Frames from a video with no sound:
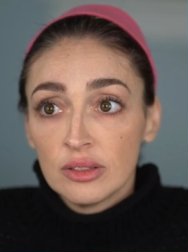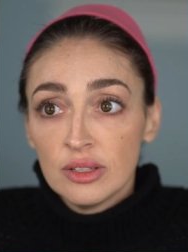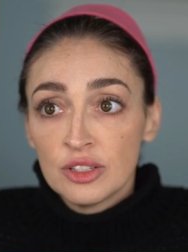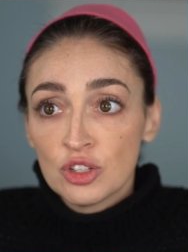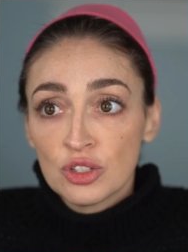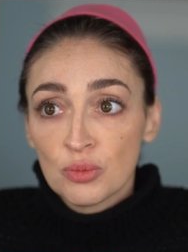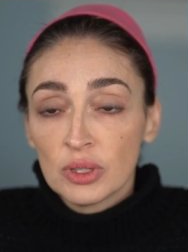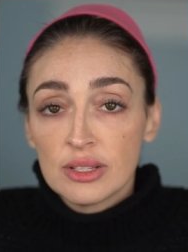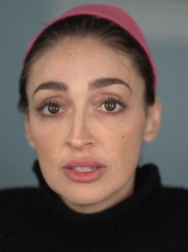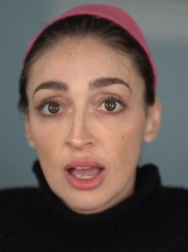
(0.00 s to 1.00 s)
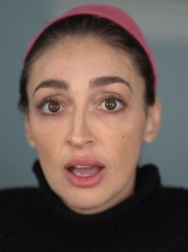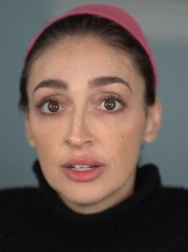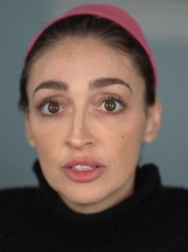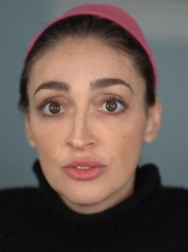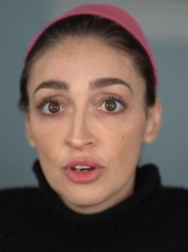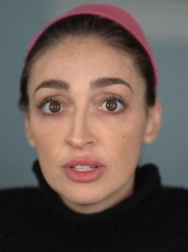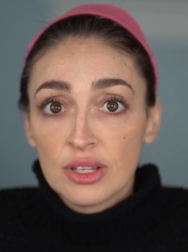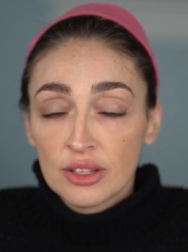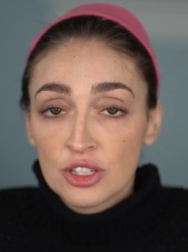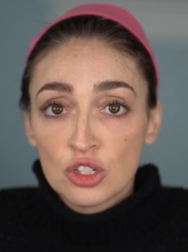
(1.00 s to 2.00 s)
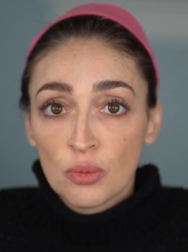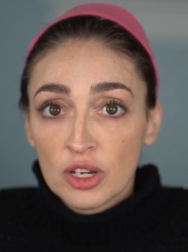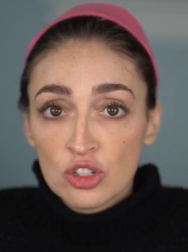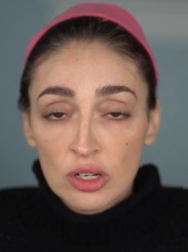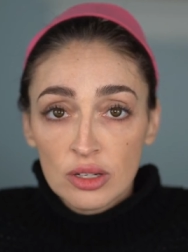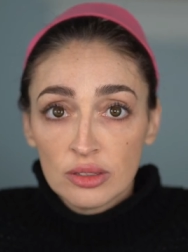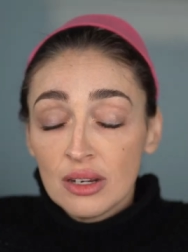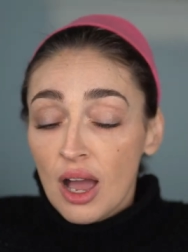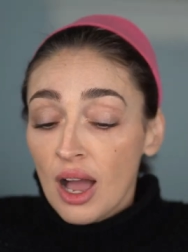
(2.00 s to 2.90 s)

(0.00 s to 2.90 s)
it's just really sad. It's a very sad situation.